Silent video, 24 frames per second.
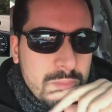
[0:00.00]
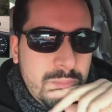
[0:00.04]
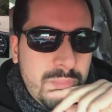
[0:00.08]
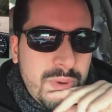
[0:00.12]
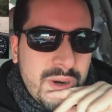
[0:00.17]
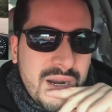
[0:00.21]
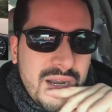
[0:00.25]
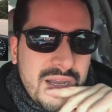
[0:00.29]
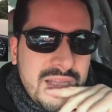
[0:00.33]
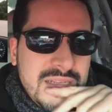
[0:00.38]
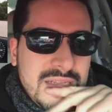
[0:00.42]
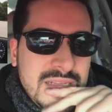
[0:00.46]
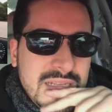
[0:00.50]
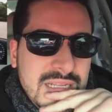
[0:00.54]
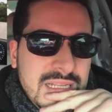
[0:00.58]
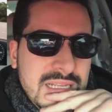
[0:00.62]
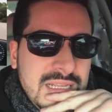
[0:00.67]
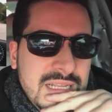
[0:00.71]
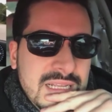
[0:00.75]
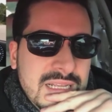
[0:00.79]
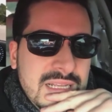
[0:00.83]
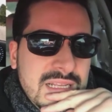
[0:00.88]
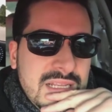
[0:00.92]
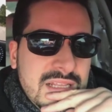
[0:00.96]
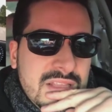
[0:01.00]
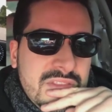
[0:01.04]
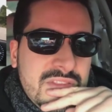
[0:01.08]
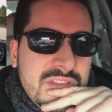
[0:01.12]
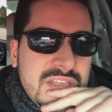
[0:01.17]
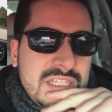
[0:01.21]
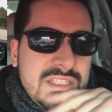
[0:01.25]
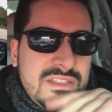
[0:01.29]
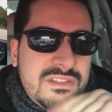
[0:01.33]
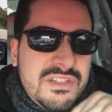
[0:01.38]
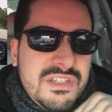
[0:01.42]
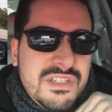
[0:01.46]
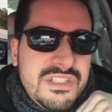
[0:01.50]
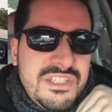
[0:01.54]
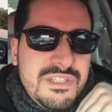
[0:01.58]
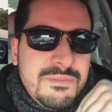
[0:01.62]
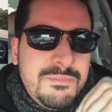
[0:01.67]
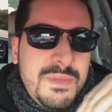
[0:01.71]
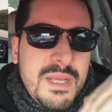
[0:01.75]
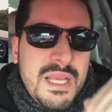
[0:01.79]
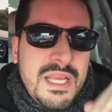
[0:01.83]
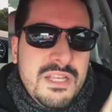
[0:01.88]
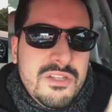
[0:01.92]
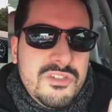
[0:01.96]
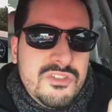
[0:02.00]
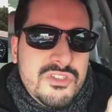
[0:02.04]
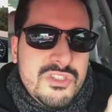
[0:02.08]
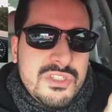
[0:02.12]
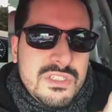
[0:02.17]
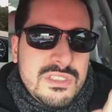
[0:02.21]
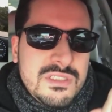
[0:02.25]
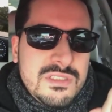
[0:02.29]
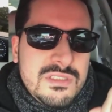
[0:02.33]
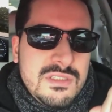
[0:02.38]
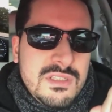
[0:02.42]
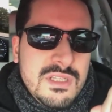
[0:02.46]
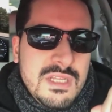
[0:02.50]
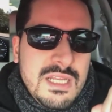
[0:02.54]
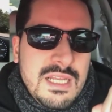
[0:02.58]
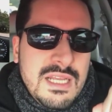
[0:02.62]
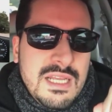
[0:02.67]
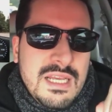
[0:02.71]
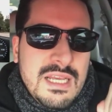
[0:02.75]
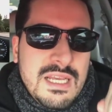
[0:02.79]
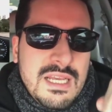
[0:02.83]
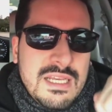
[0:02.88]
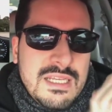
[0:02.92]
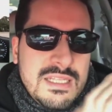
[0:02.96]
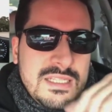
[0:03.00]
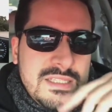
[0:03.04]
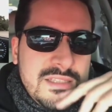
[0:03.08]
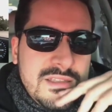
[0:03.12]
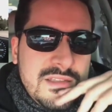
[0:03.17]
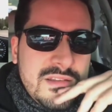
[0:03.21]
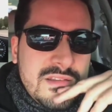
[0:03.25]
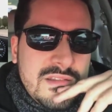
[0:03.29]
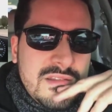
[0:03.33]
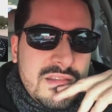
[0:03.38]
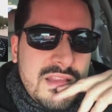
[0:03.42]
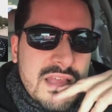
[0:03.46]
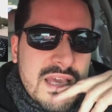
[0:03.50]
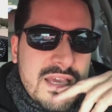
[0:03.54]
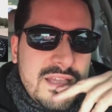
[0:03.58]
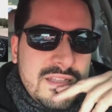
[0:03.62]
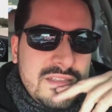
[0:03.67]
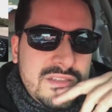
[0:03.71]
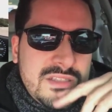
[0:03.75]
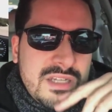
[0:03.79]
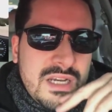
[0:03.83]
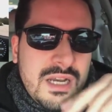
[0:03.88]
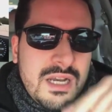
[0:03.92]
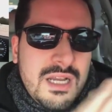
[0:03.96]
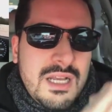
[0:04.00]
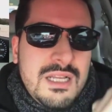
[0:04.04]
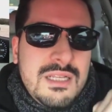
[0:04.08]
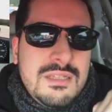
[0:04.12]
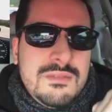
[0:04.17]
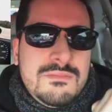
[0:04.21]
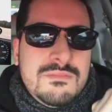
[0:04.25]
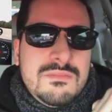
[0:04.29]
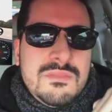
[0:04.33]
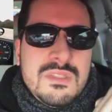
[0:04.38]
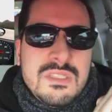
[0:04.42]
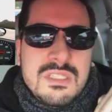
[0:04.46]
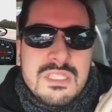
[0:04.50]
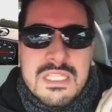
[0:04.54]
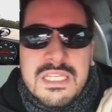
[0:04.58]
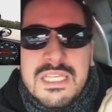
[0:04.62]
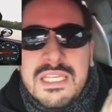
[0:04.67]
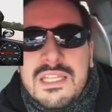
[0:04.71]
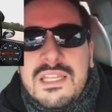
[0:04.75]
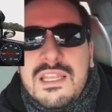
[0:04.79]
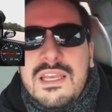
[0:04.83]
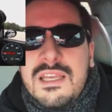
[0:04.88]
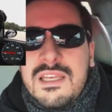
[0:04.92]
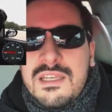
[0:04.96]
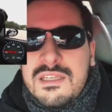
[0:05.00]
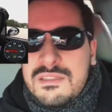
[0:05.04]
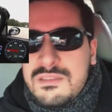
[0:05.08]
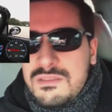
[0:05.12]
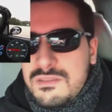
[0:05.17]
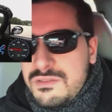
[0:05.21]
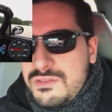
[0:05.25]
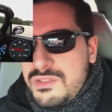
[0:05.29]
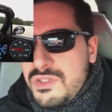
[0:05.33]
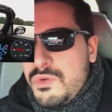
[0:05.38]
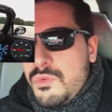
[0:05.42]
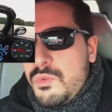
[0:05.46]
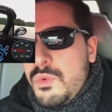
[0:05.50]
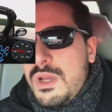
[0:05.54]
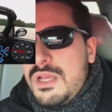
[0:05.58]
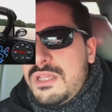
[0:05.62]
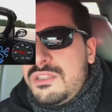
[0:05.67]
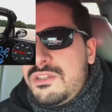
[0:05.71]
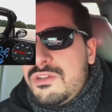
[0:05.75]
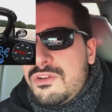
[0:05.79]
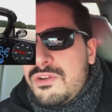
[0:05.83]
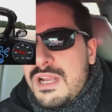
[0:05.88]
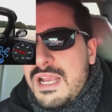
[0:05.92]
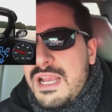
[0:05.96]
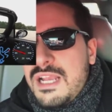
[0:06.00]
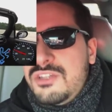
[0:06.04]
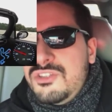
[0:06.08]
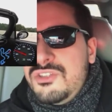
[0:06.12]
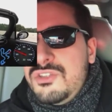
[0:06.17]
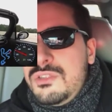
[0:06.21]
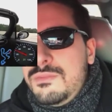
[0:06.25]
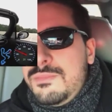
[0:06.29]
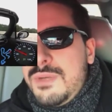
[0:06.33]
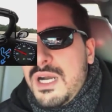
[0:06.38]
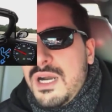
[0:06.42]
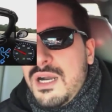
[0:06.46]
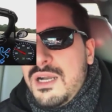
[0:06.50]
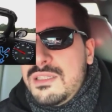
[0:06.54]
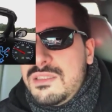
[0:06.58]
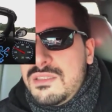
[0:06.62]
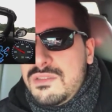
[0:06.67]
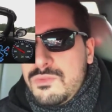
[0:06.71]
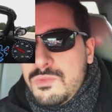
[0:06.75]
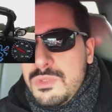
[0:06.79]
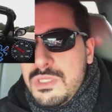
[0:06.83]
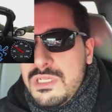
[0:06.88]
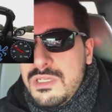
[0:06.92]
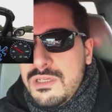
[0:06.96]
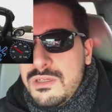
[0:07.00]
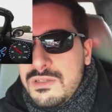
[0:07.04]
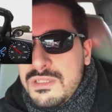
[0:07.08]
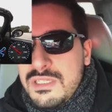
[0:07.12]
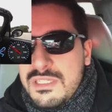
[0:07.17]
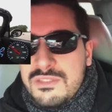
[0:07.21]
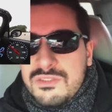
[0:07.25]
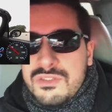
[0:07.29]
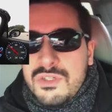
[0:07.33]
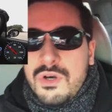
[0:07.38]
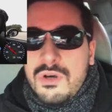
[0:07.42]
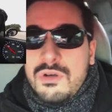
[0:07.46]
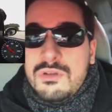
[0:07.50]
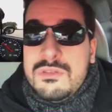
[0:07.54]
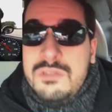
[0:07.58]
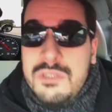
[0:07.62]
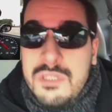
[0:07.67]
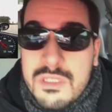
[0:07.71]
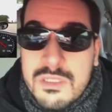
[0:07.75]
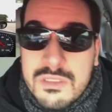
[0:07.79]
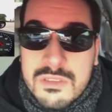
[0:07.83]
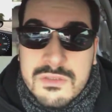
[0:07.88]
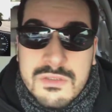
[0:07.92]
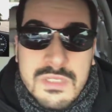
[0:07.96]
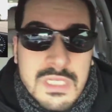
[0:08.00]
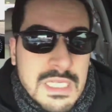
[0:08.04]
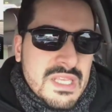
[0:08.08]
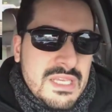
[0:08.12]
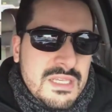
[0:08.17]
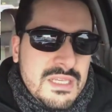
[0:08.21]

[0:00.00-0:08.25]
but the anticipation and that time leading to when you're actually behind the wheel and it's all you,